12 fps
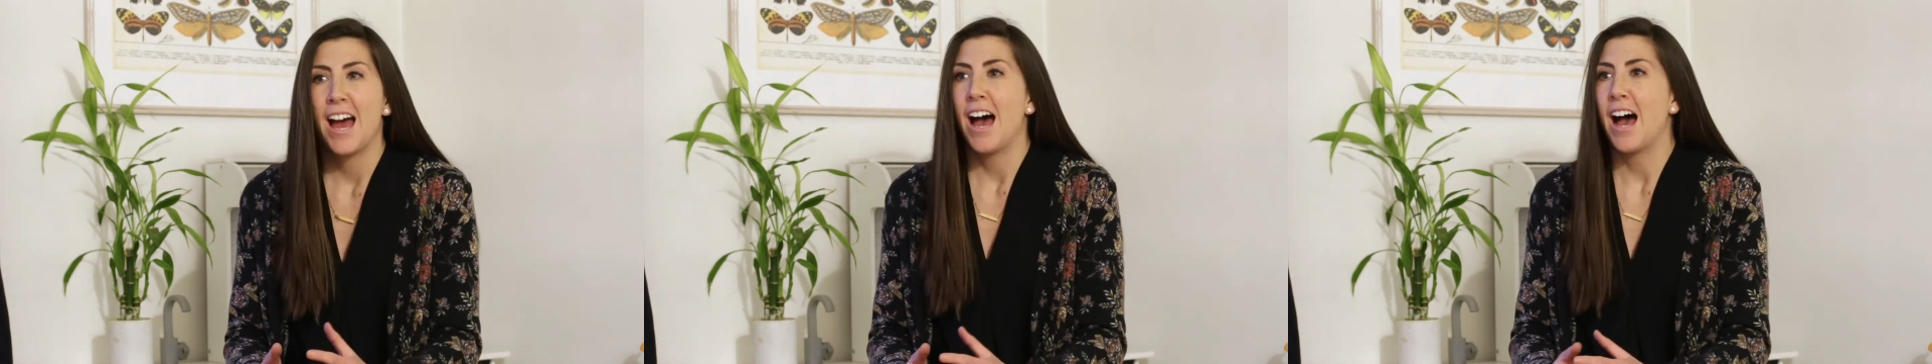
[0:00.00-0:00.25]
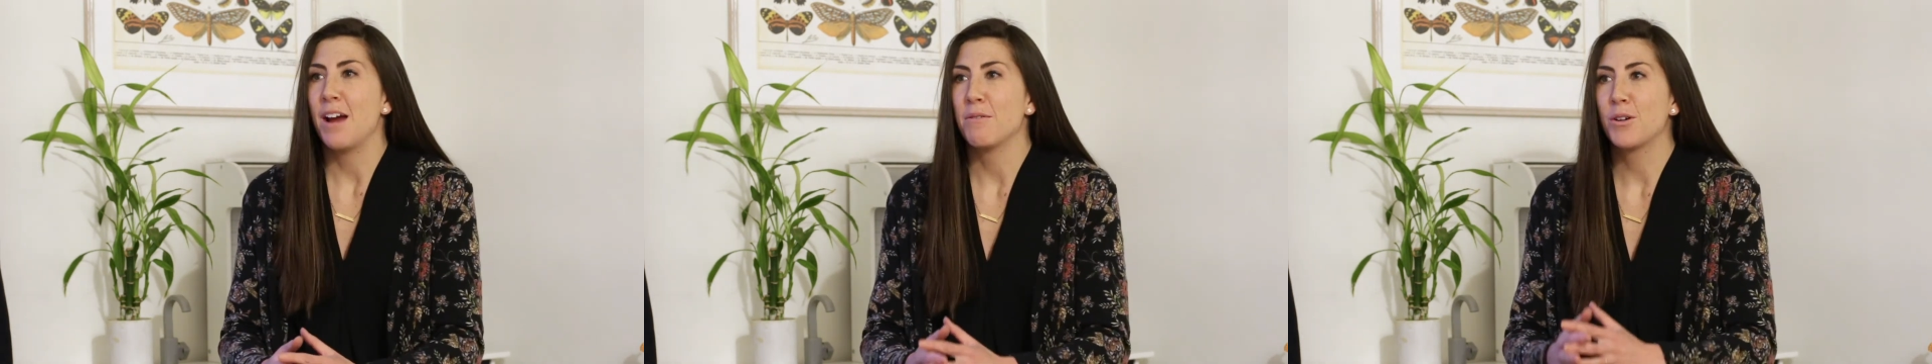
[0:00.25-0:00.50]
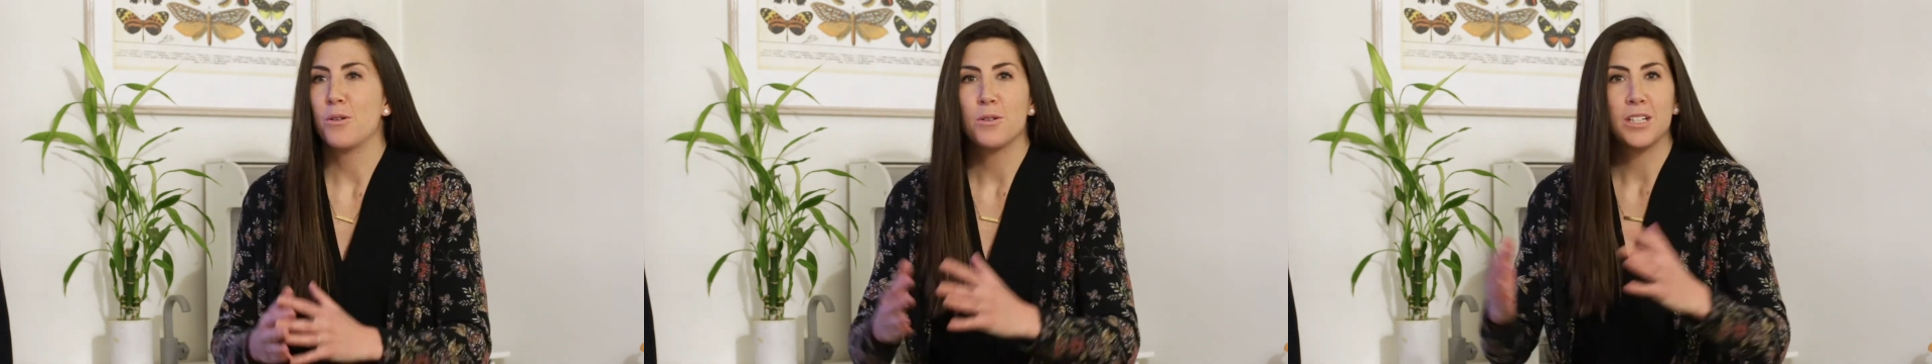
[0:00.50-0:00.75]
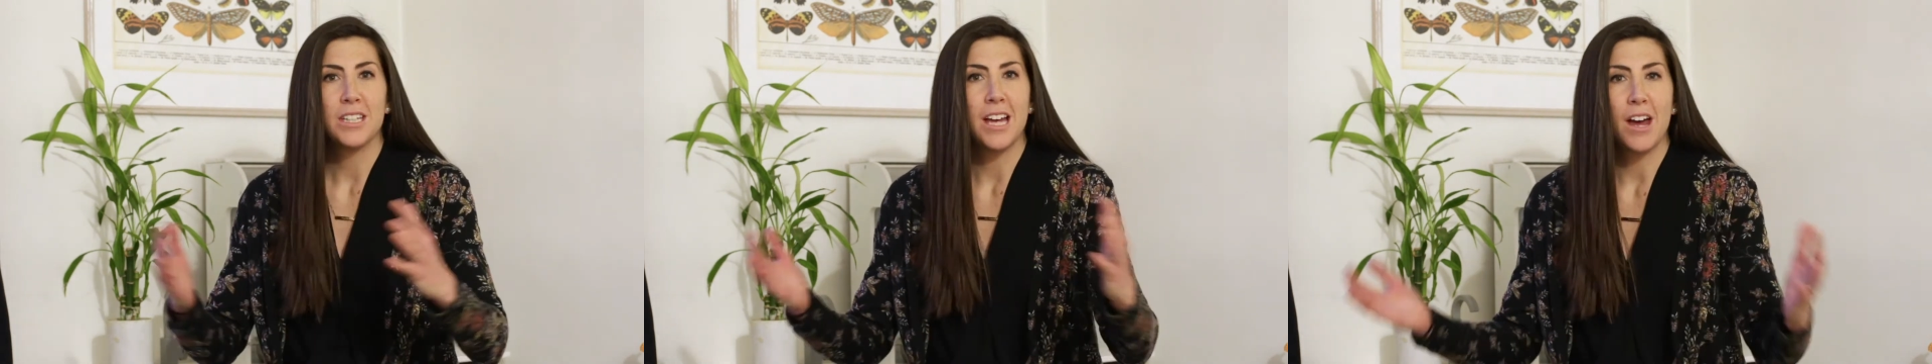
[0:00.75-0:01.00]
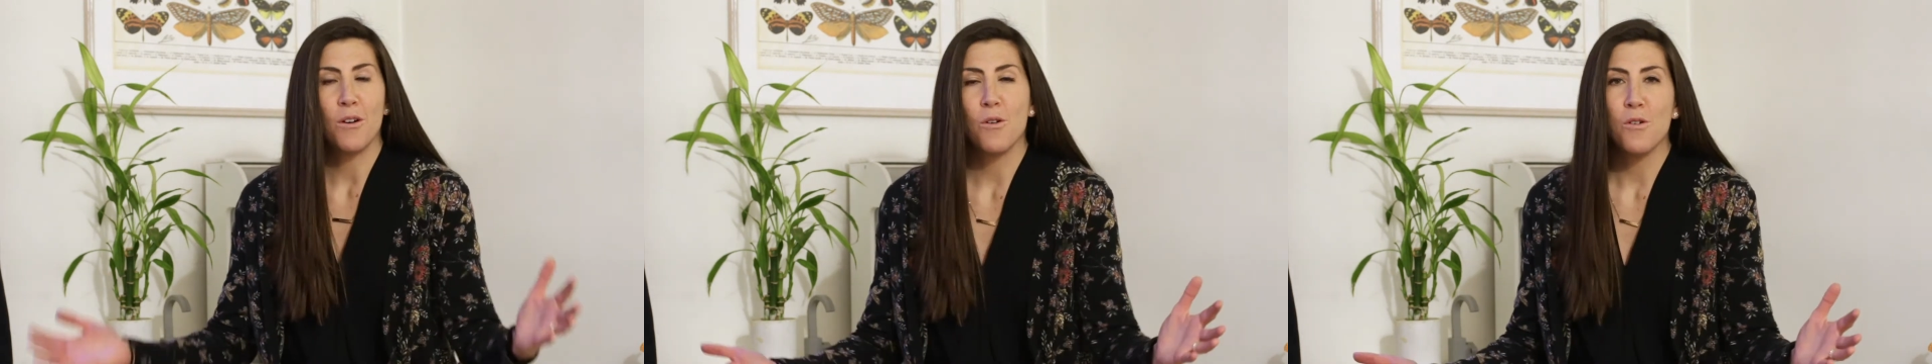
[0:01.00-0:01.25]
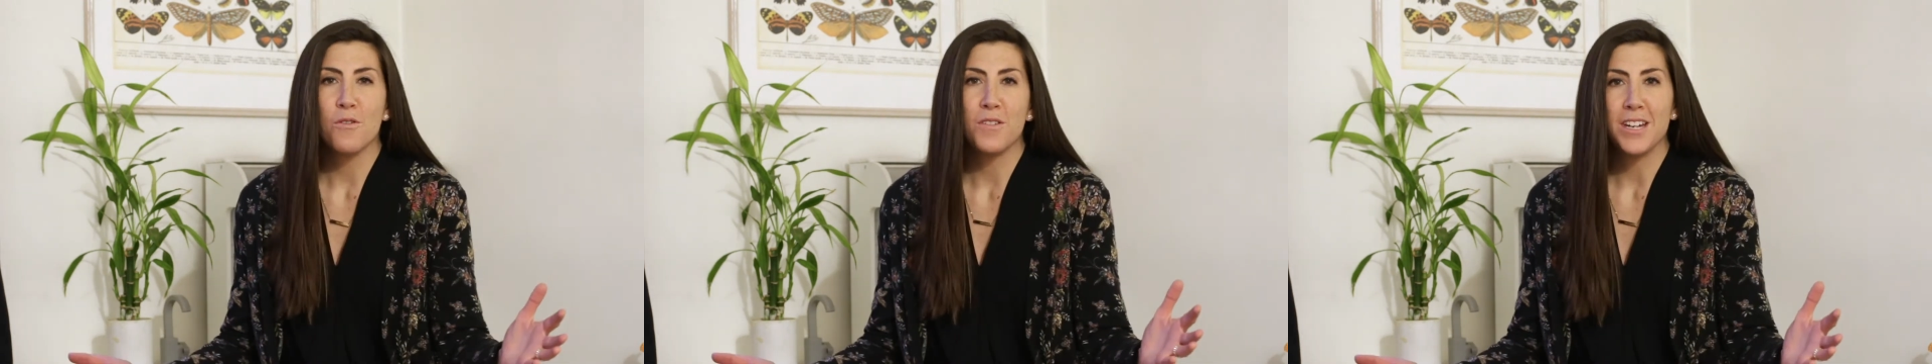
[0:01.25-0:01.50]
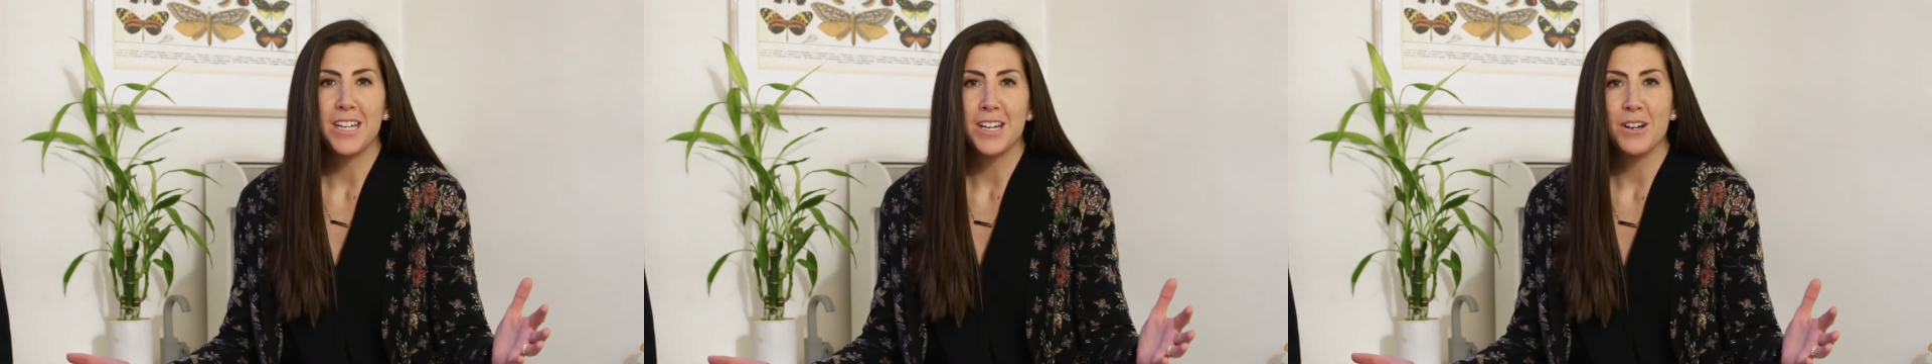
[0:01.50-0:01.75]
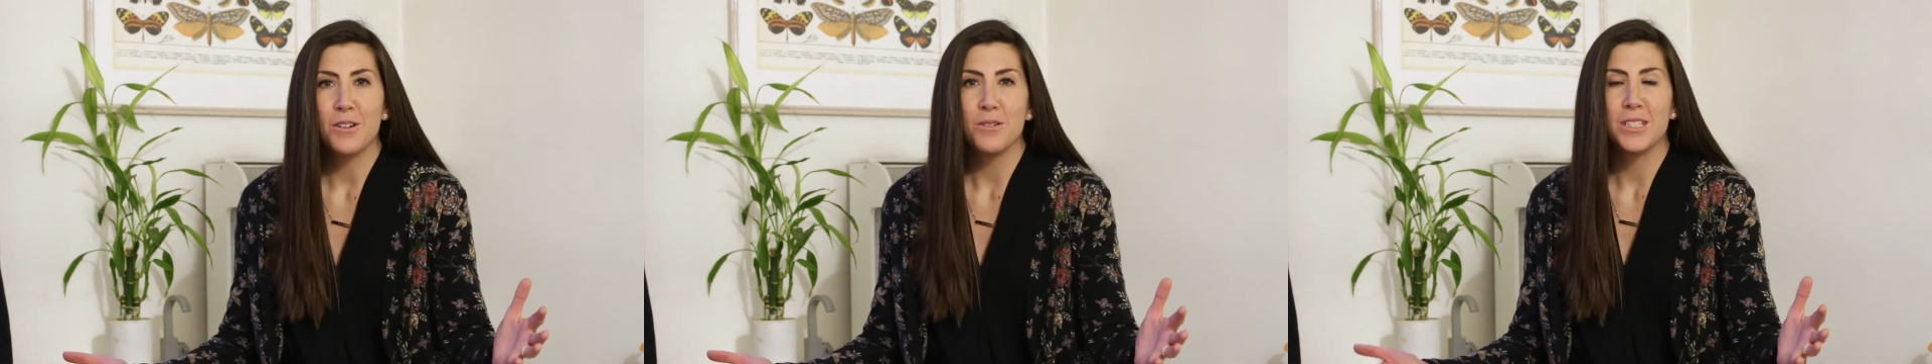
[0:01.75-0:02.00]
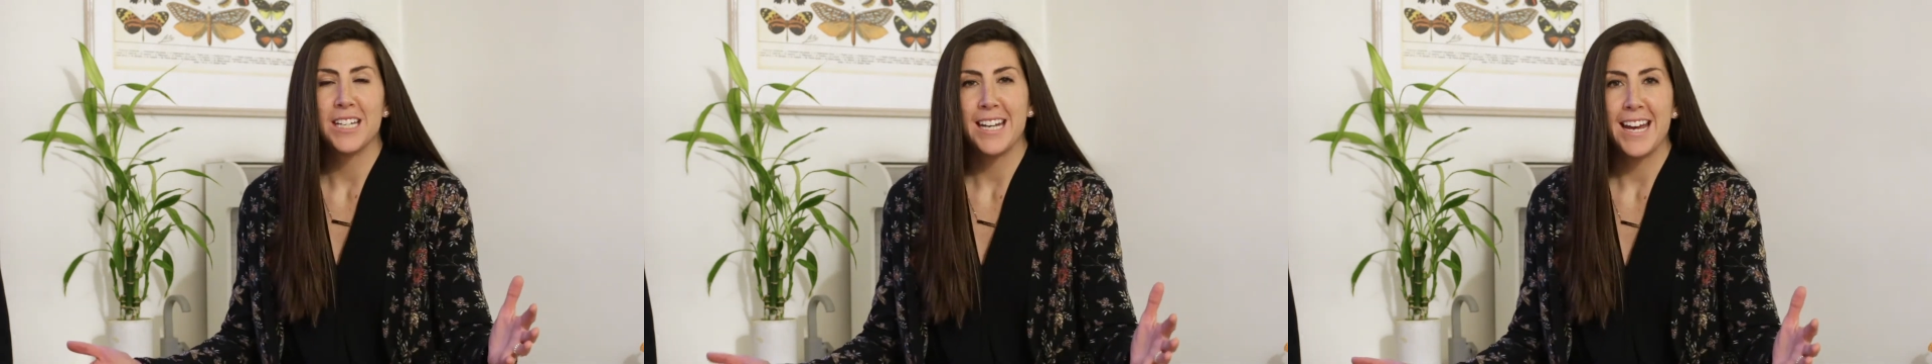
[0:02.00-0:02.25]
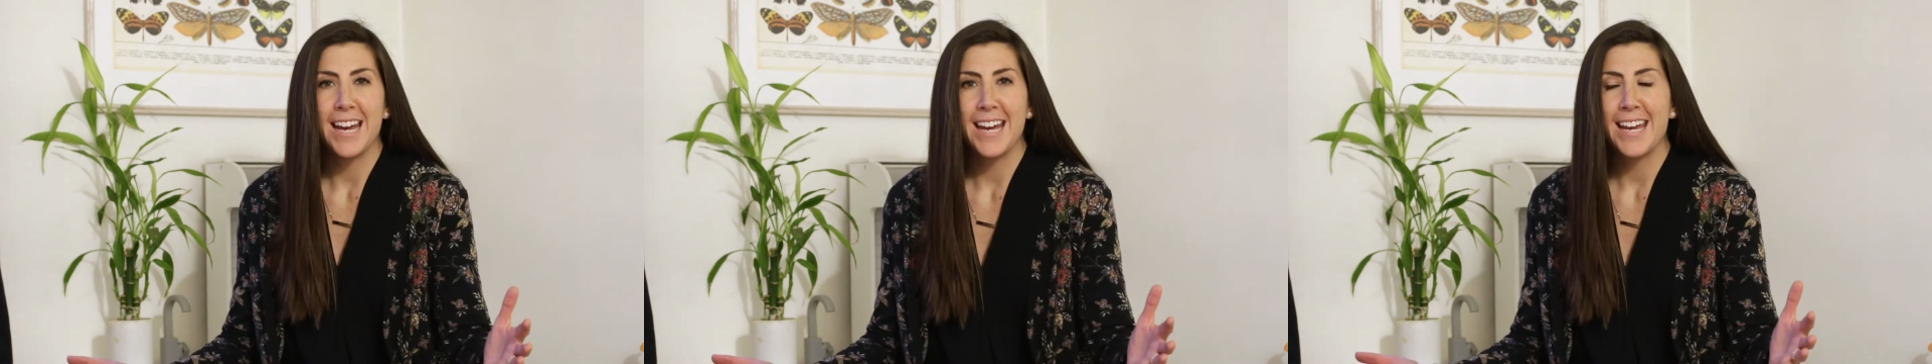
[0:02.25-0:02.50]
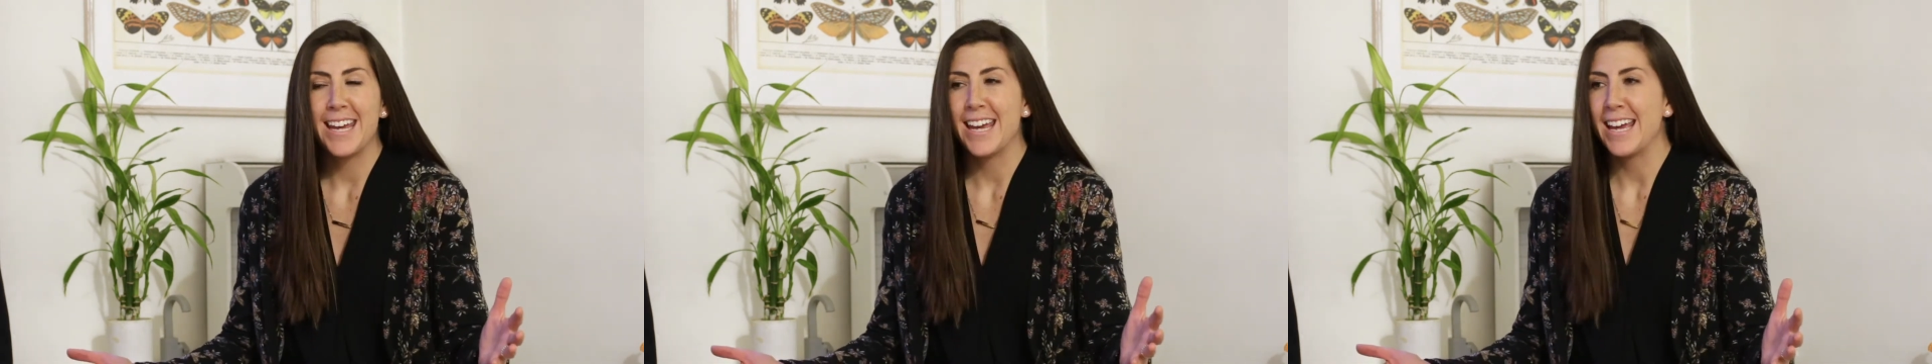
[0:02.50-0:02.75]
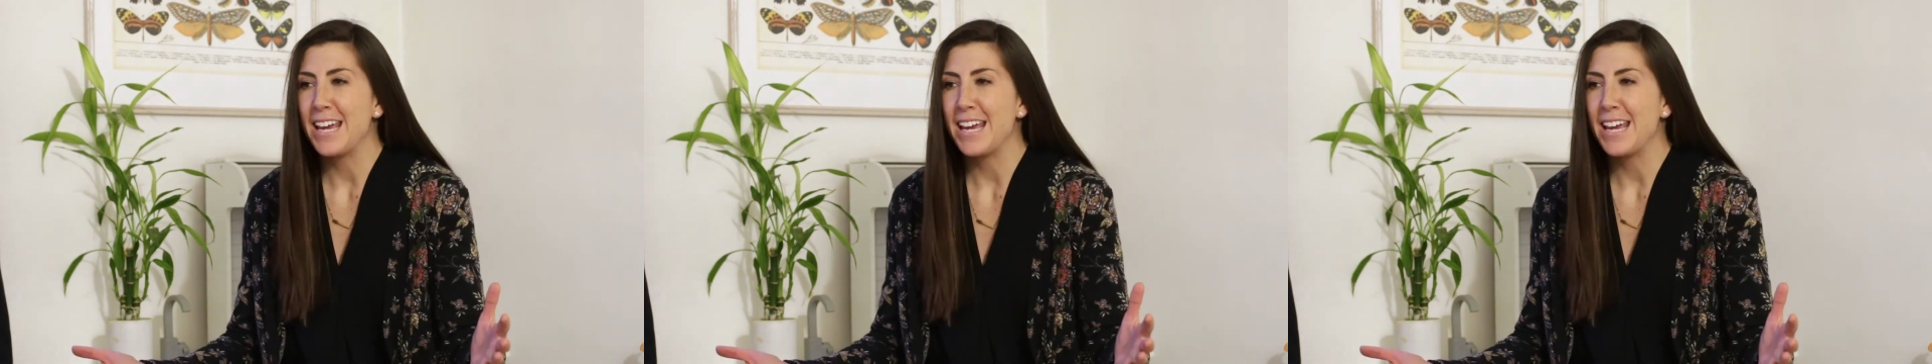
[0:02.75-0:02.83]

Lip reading: I recorded that whole video today